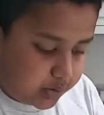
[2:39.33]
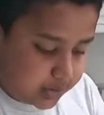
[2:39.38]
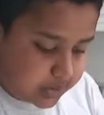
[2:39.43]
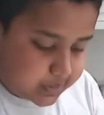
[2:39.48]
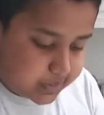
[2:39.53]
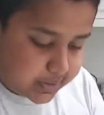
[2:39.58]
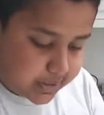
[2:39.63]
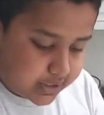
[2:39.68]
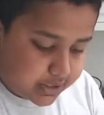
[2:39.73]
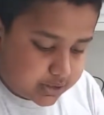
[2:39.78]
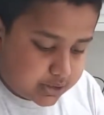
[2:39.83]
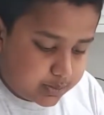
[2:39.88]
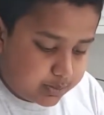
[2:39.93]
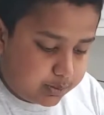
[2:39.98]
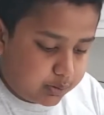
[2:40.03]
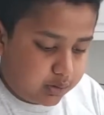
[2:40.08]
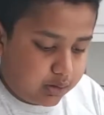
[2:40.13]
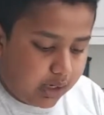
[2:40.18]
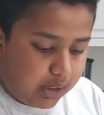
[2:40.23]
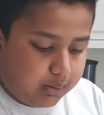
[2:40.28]
is we're going to
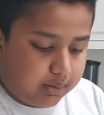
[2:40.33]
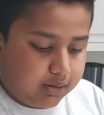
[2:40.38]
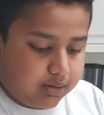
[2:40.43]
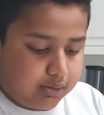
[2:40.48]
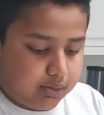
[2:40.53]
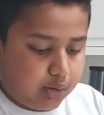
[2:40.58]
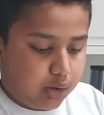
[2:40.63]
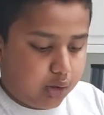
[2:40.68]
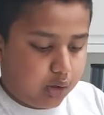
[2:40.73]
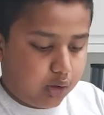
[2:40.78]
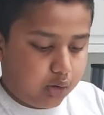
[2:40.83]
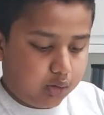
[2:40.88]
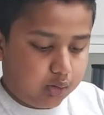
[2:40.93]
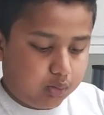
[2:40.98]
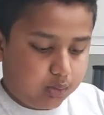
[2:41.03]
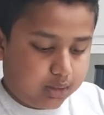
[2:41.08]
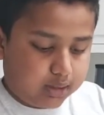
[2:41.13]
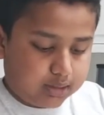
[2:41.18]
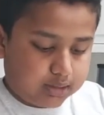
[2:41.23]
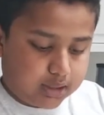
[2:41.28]
pour our whole
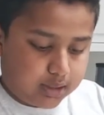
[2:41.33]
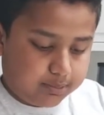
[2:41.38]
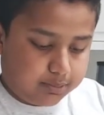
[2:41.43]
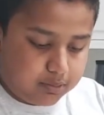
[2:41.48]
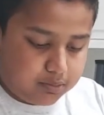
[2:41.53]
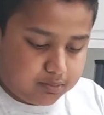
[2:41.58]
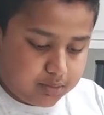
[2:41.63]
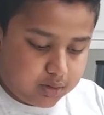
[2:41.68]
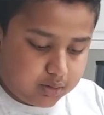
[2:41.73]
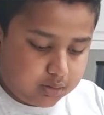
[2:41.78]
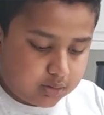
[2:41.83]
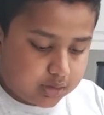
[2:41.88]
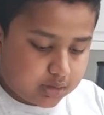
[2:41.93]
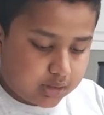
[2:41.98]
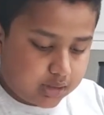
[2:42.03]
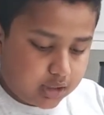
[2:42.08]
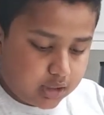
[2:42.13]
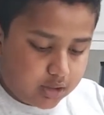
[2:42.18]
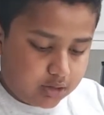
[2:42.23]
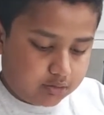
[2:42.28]
1 cup of milk
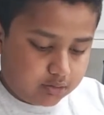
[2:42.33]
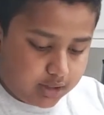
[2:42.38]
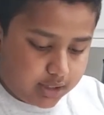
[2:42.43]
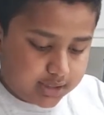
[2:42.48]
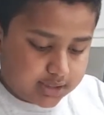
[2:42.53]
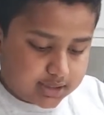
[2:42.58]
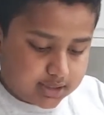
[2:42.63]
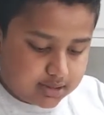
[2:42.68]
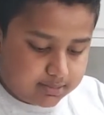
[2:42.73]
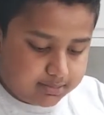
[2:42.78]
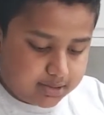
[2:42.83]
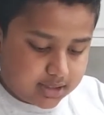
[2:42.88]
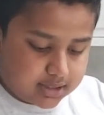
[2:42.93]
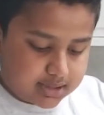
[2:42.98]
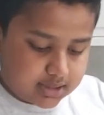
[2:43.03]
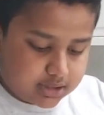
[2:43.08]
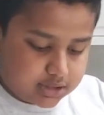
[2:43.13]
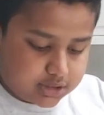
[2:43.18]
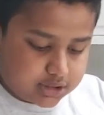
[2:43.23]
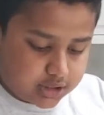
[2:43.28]
right into the
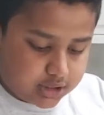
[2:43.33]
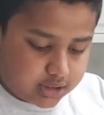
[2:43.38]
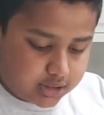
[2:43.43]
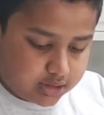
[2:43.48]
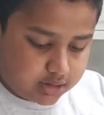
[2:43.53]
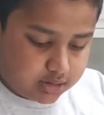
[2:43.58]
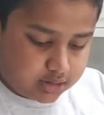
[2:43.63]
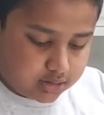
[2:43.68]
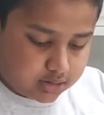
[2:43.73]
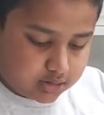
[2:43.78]
mixing jar.